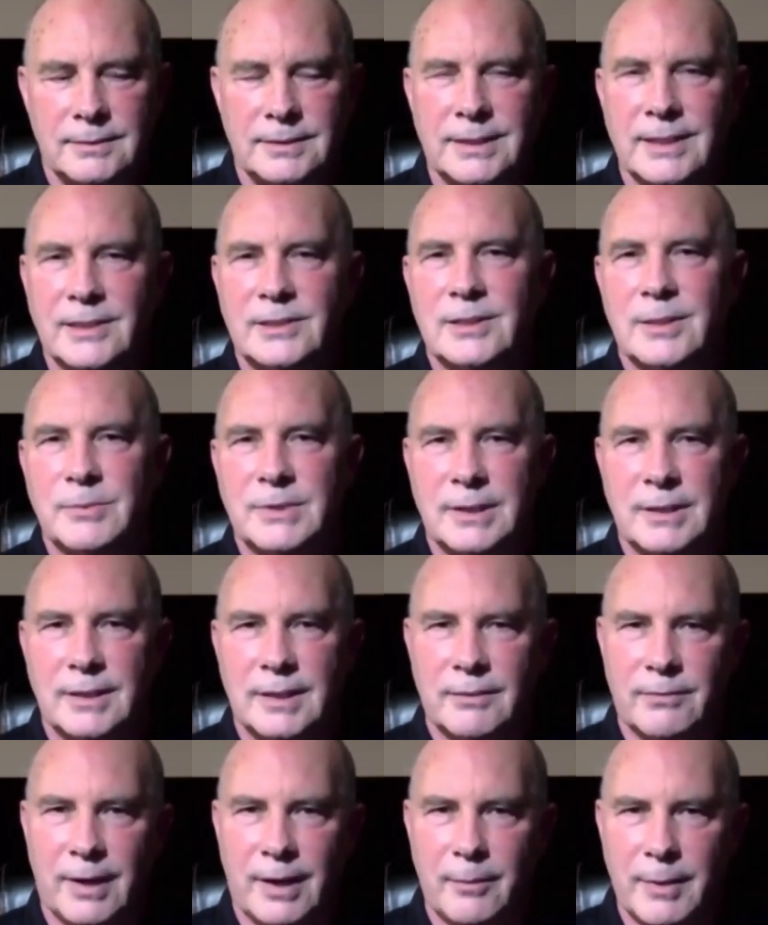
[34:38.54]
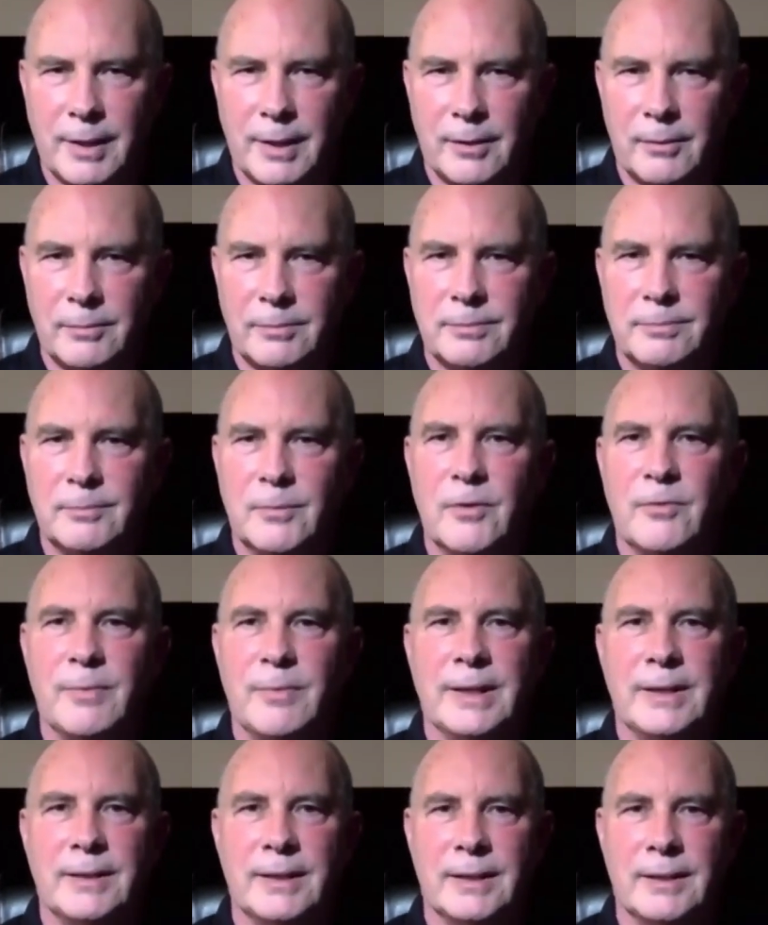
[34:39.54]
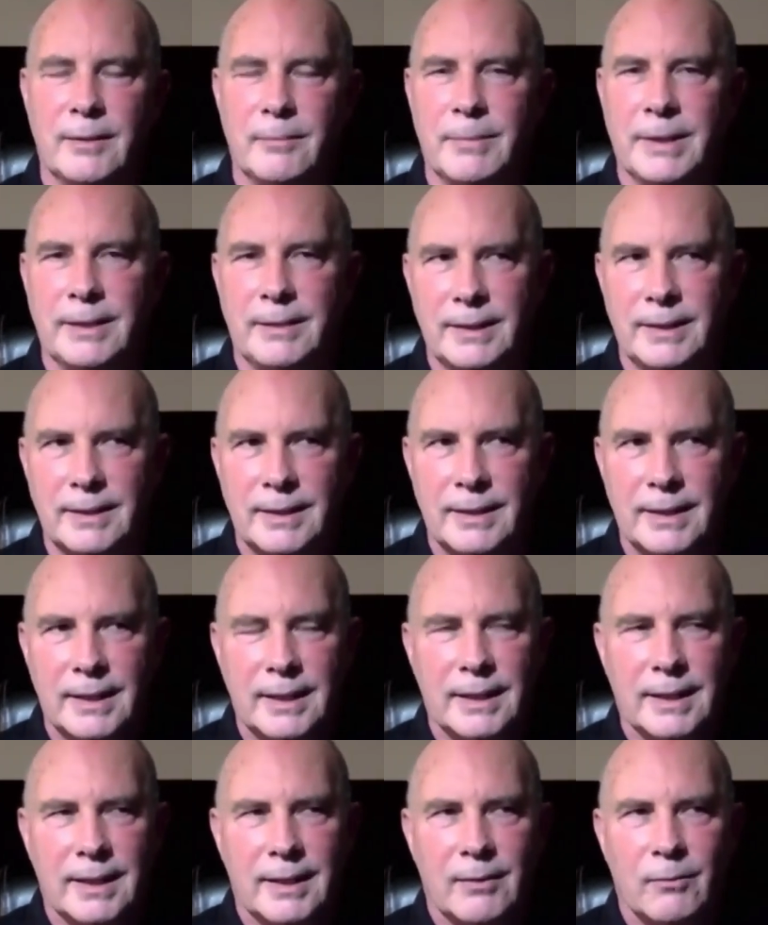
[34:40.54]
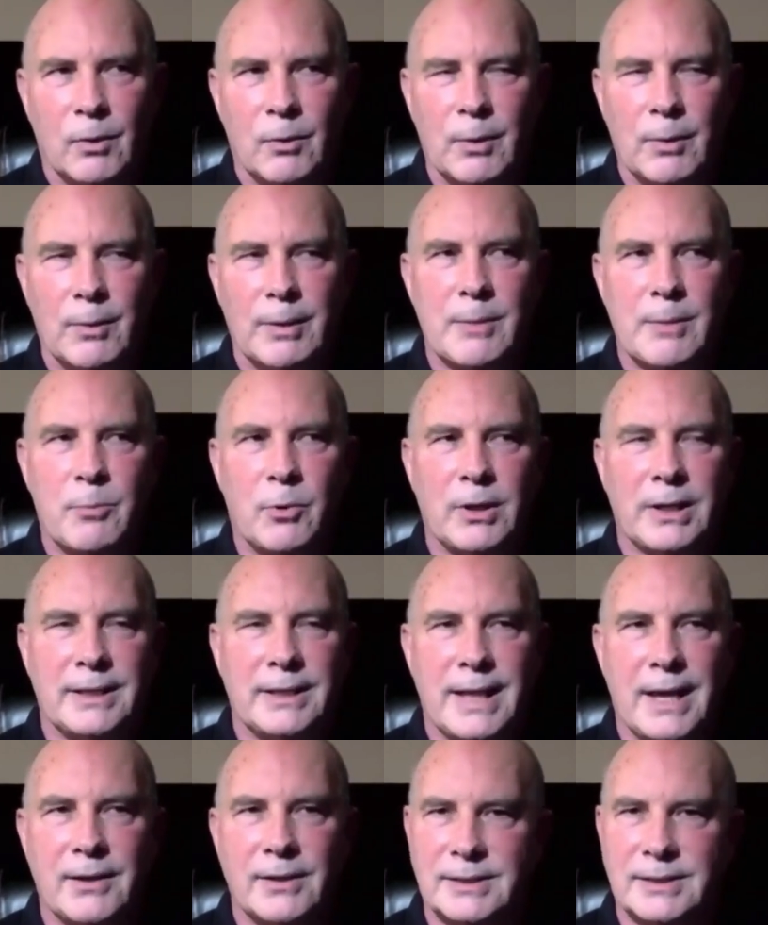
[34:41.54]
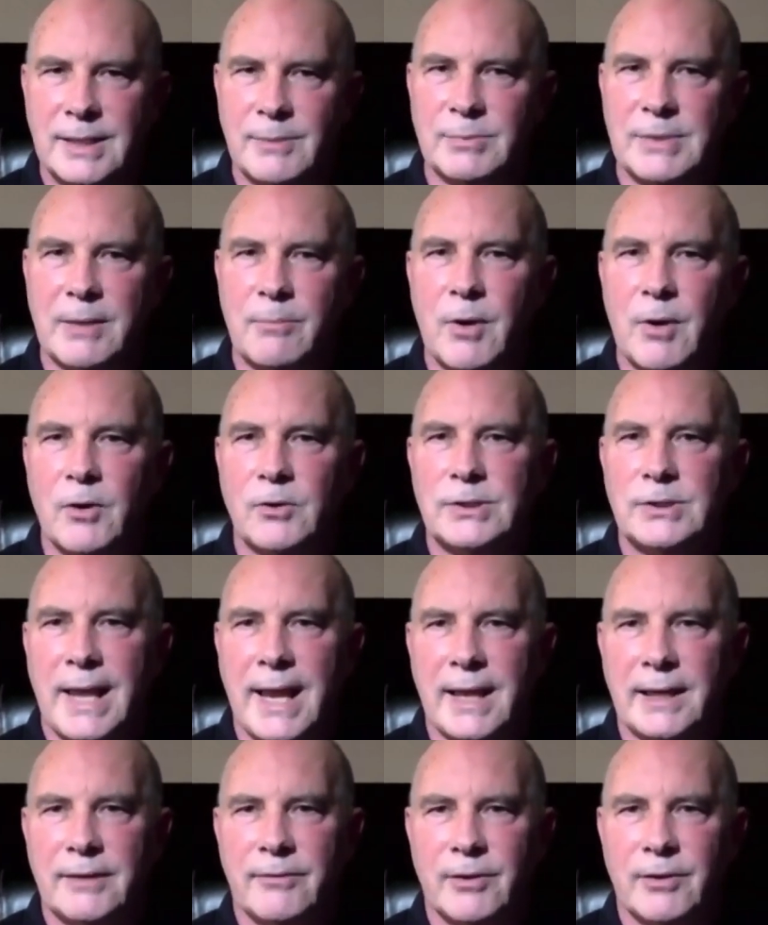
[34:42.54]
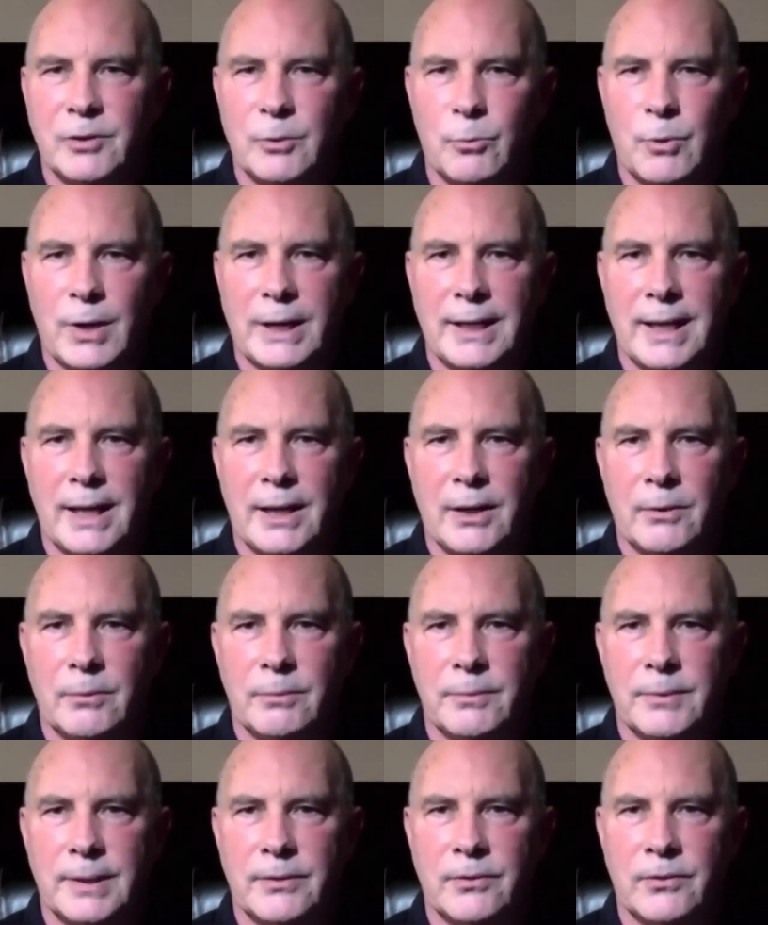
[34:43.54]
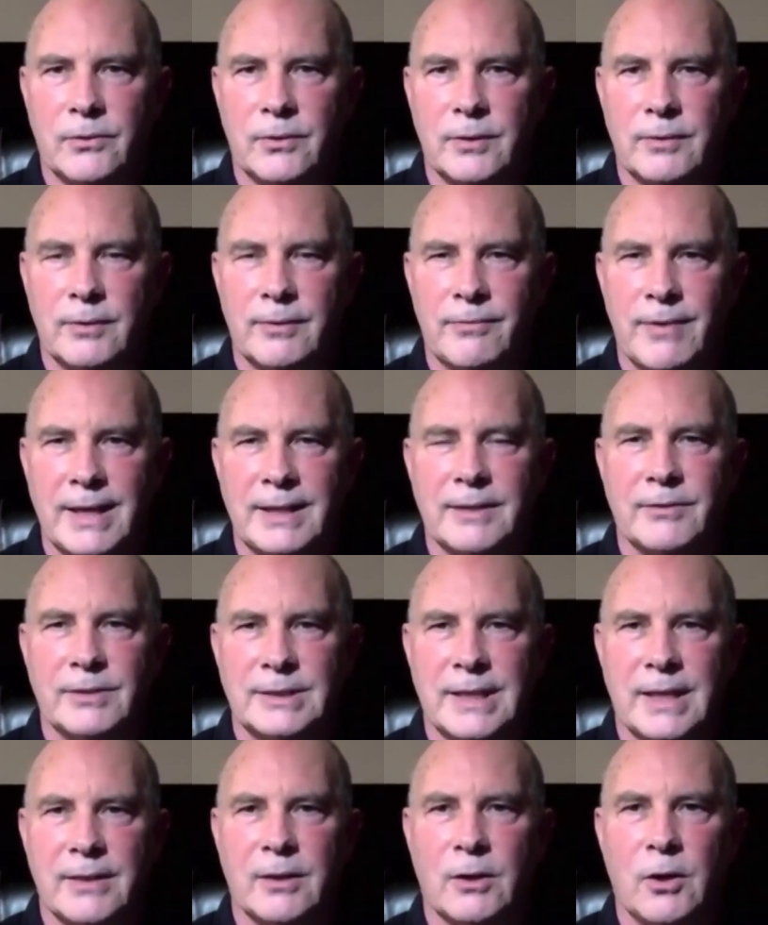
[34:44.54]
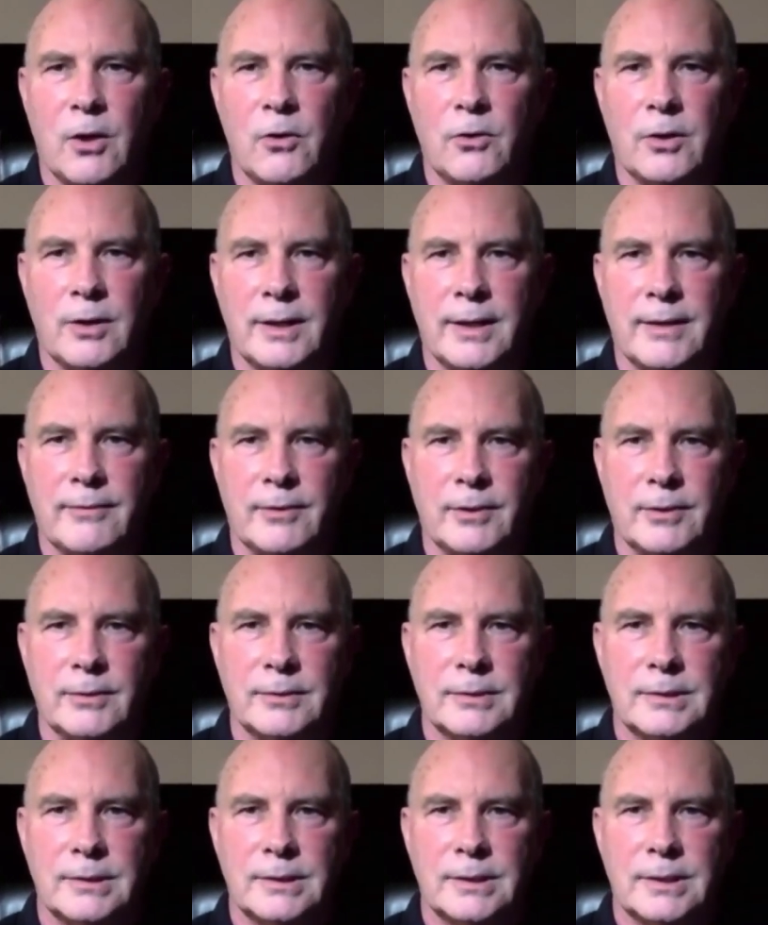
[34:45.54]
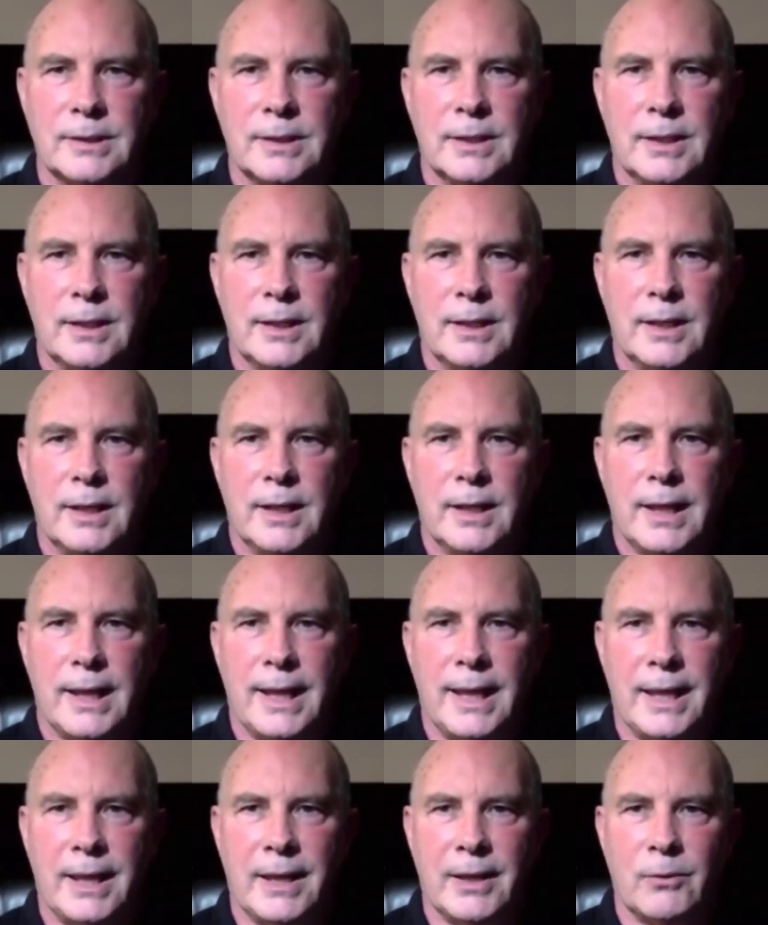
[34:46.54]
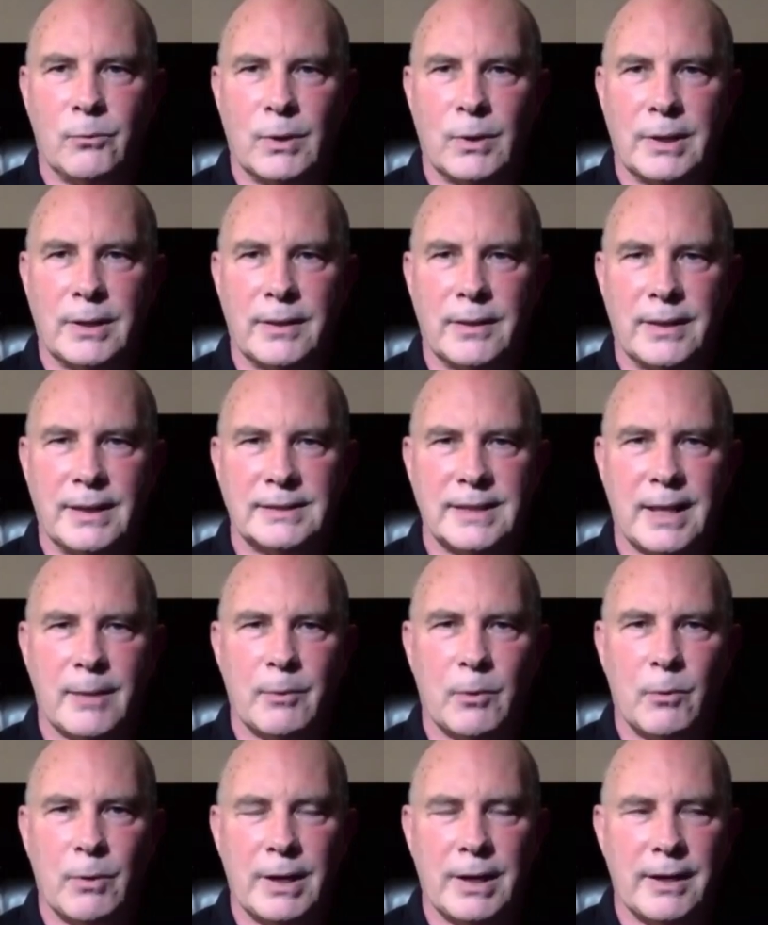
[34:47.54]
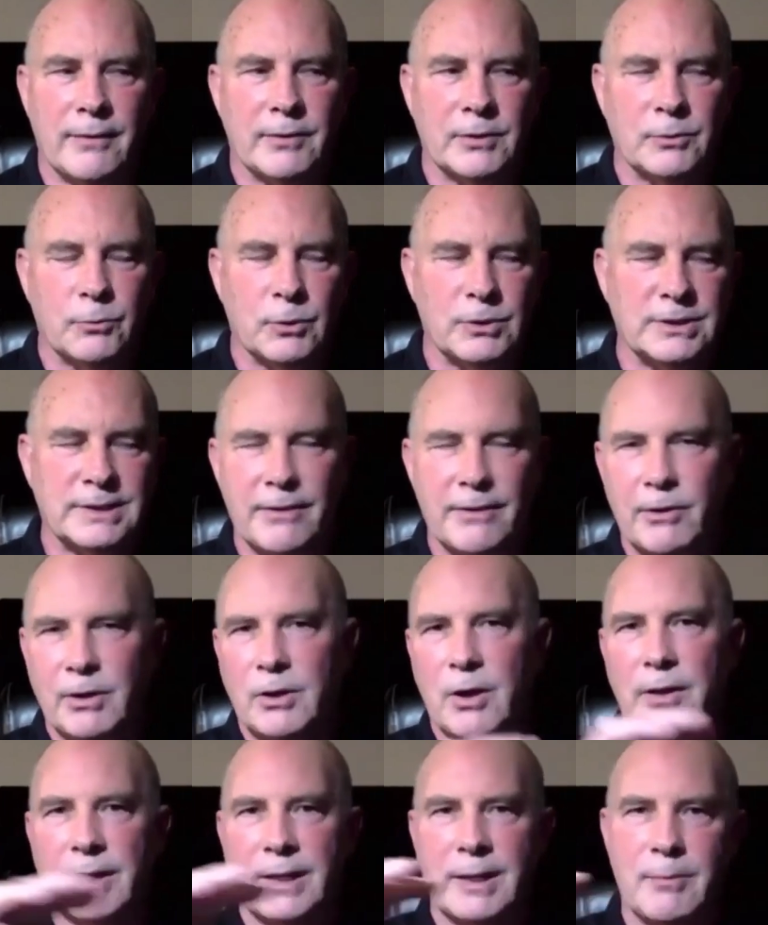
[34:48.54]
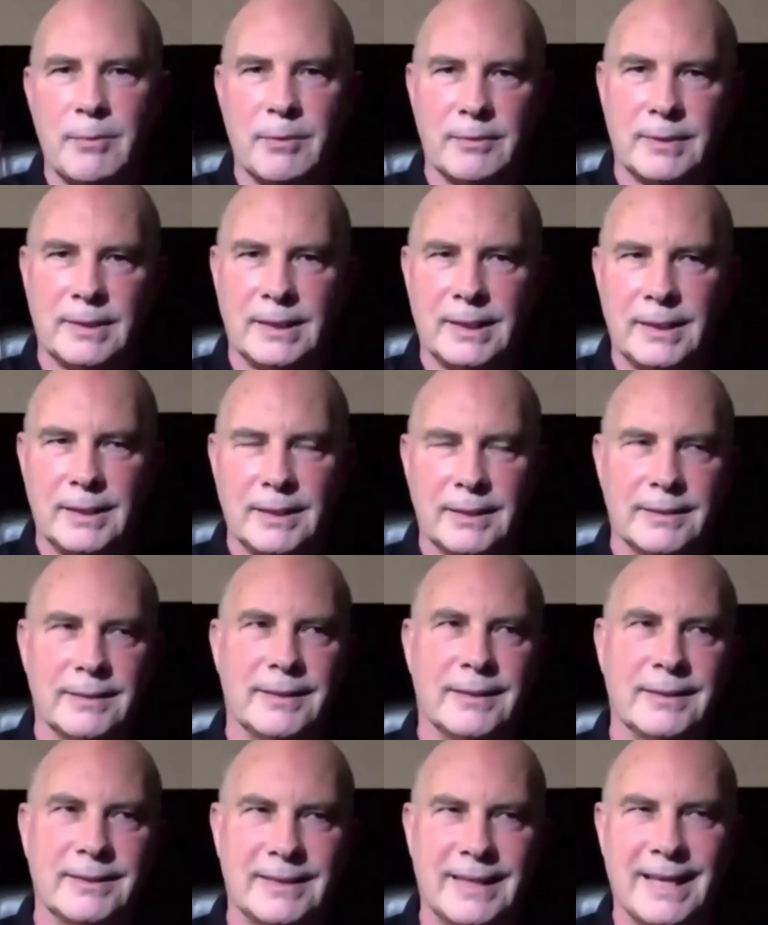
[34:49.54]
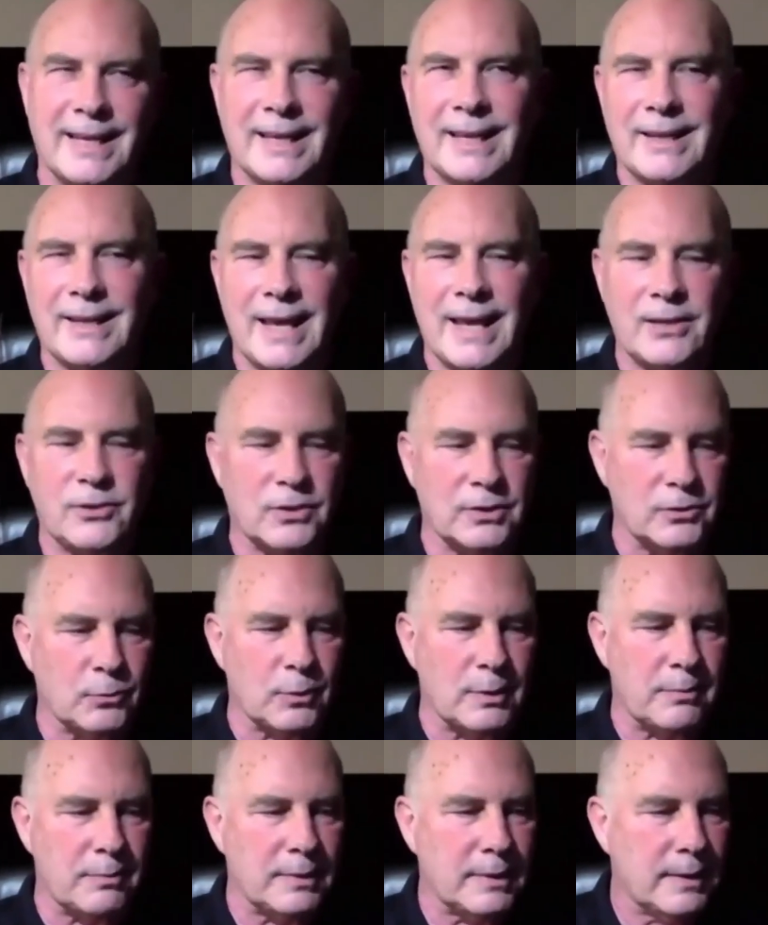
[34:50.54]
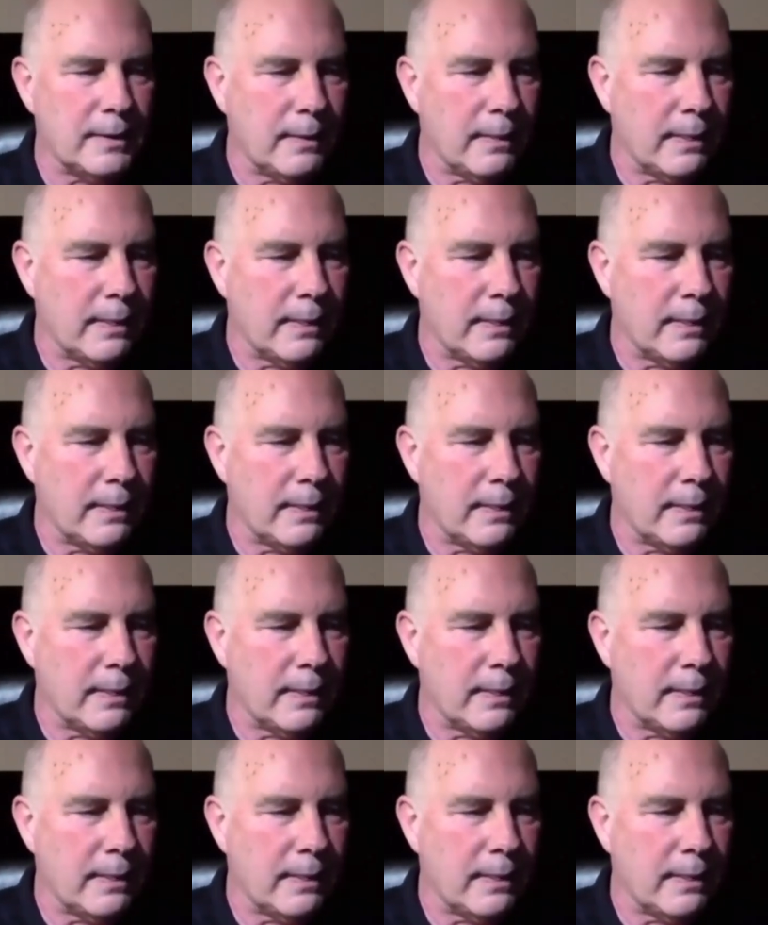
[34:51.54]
systems in the environmental movement. But what we wanted to boil it down, it seems like most activism right now that's effective is on the local level. And one of the things I'm aware of is we're severing all the kind of connections with